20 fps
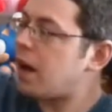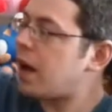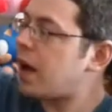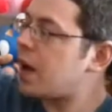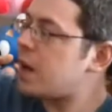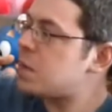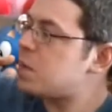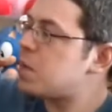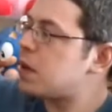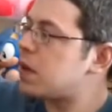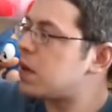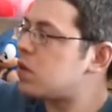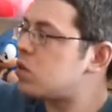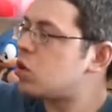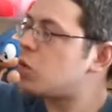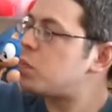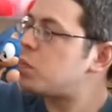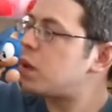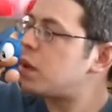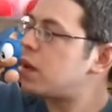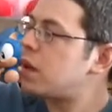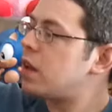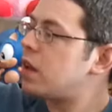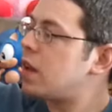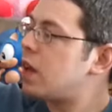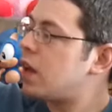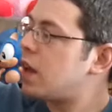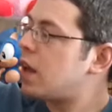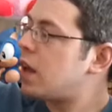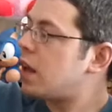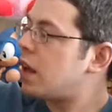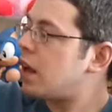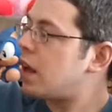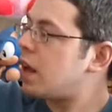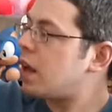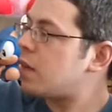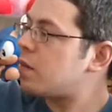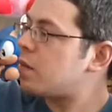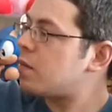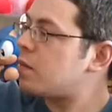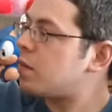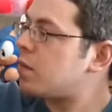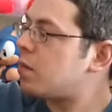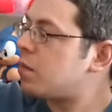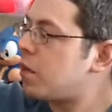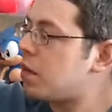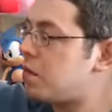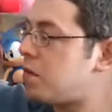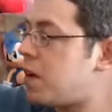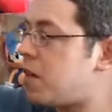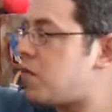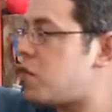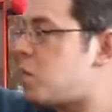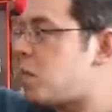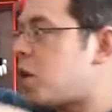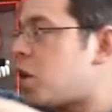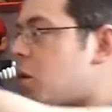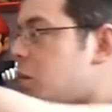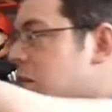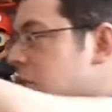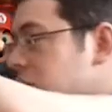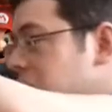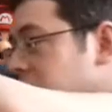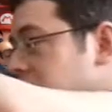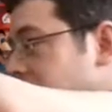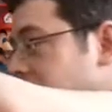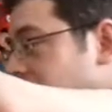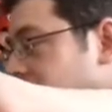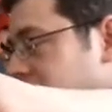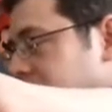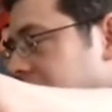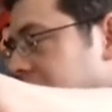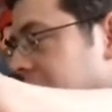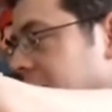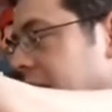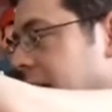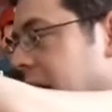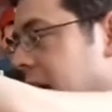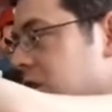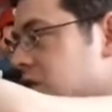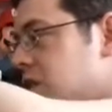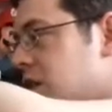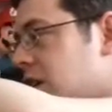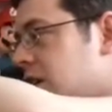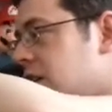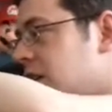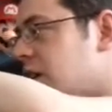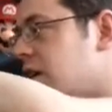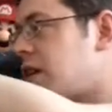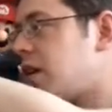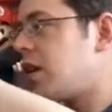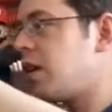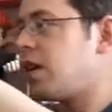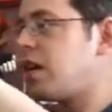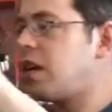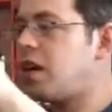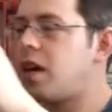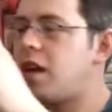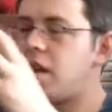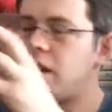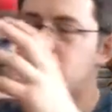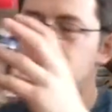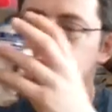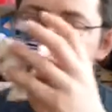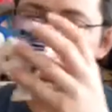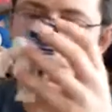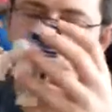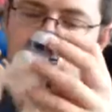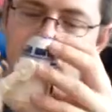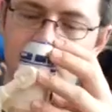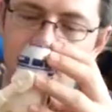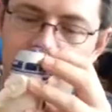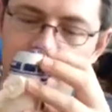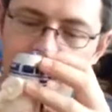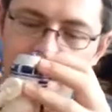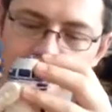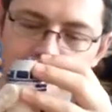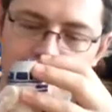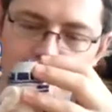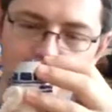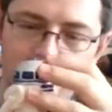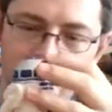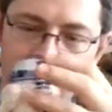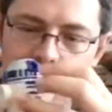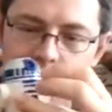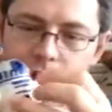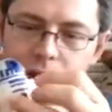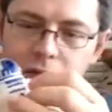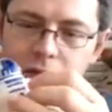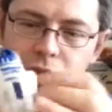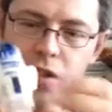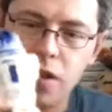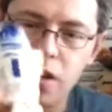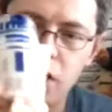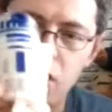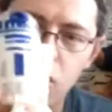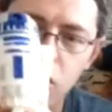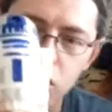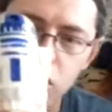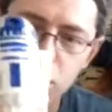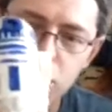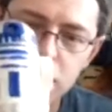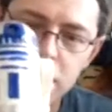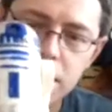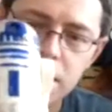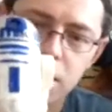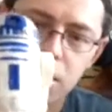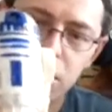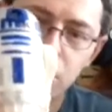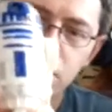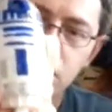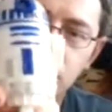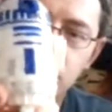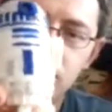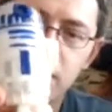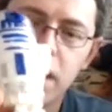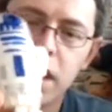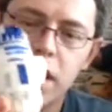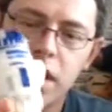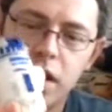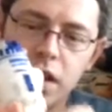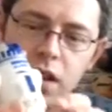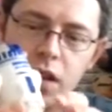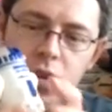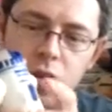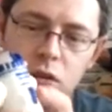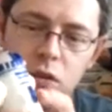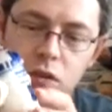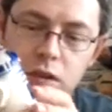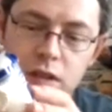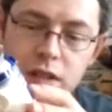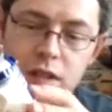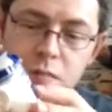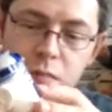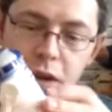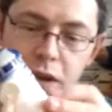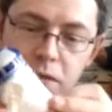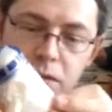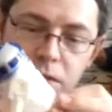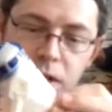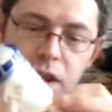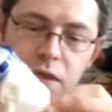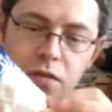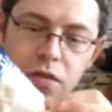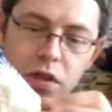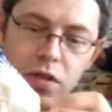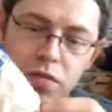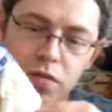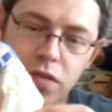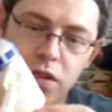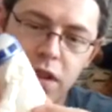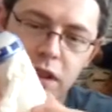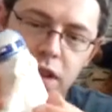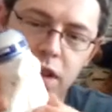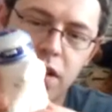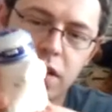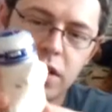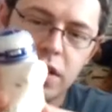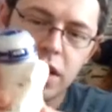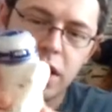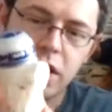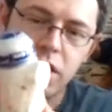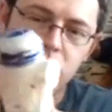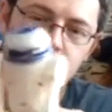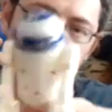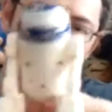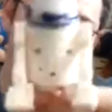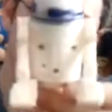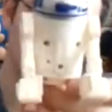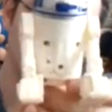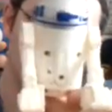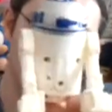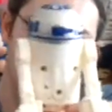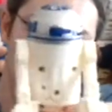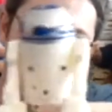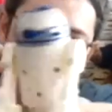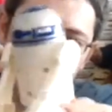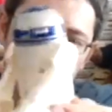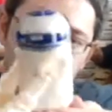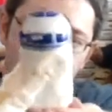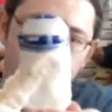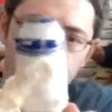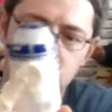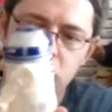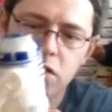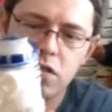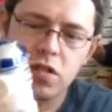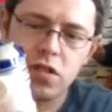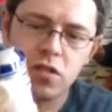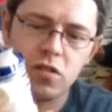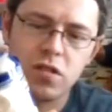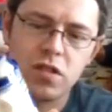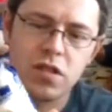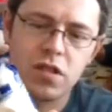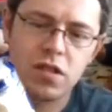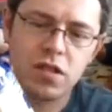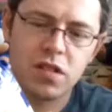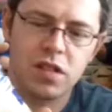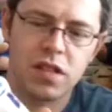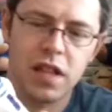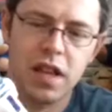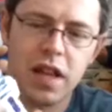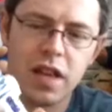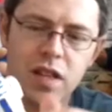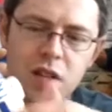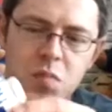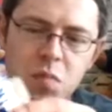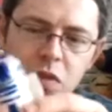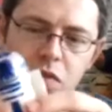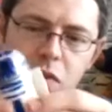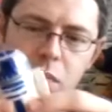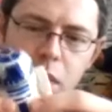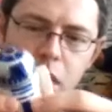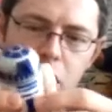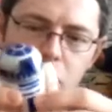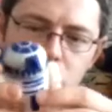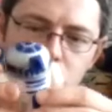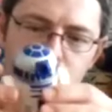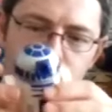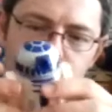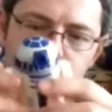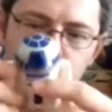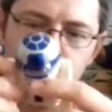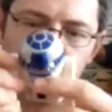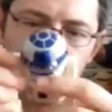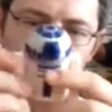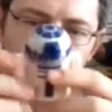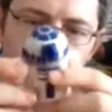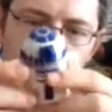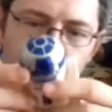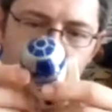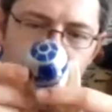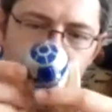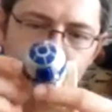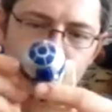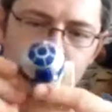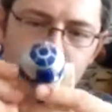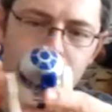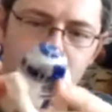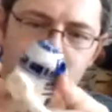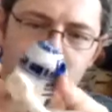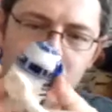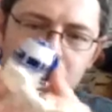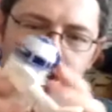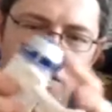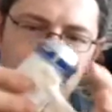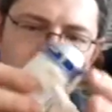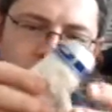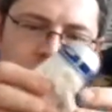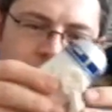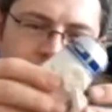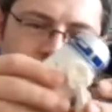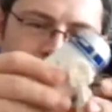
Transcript: I had picked up my favourite pickup of the day, actually, and this was a little model of R2-D2. Of course, he's my favourite of the kind of robot characters, so his legs move about, beep, boop, boop, so